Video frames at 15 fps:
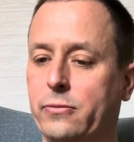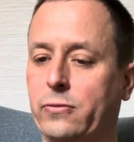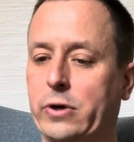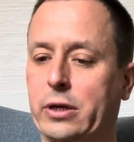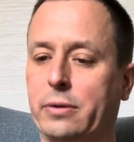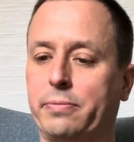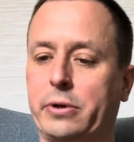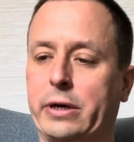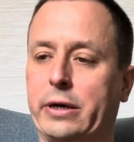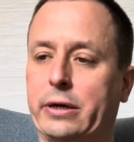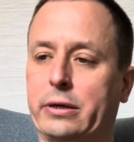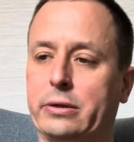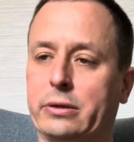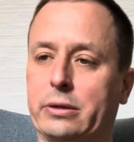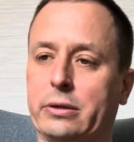when
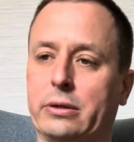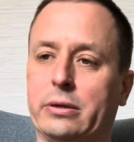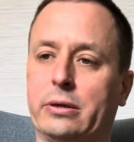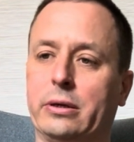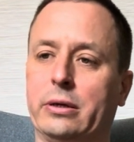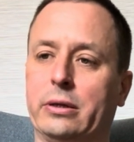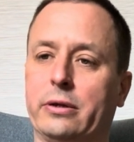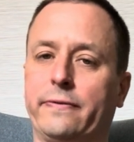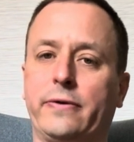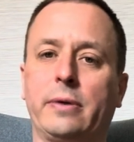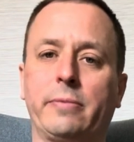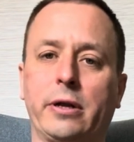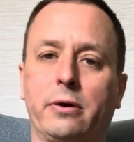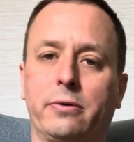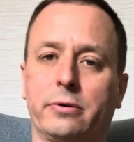applied in the
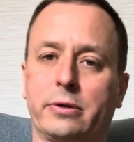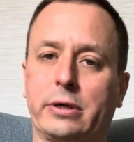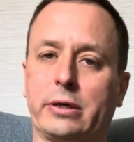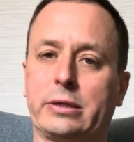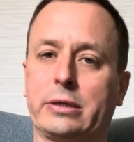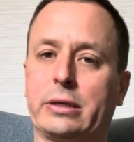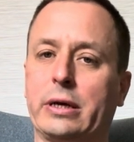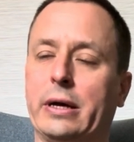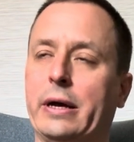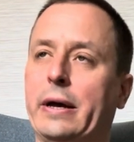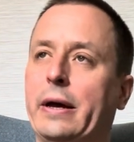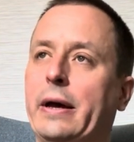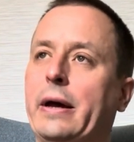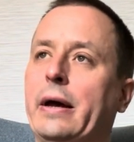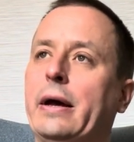family context,
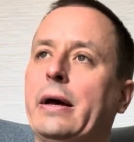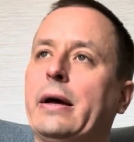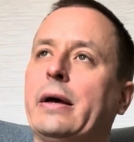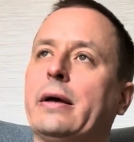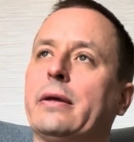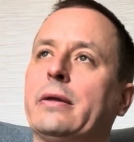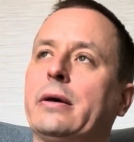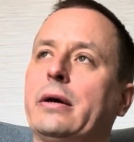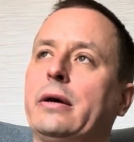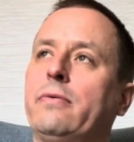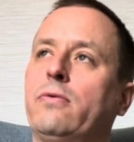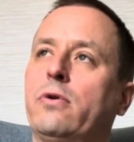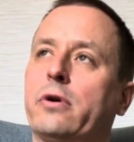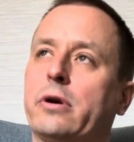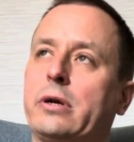they
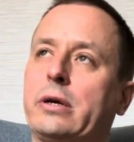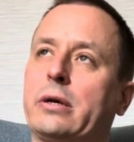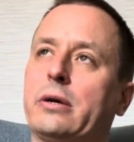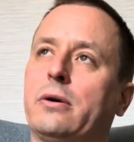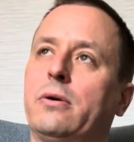work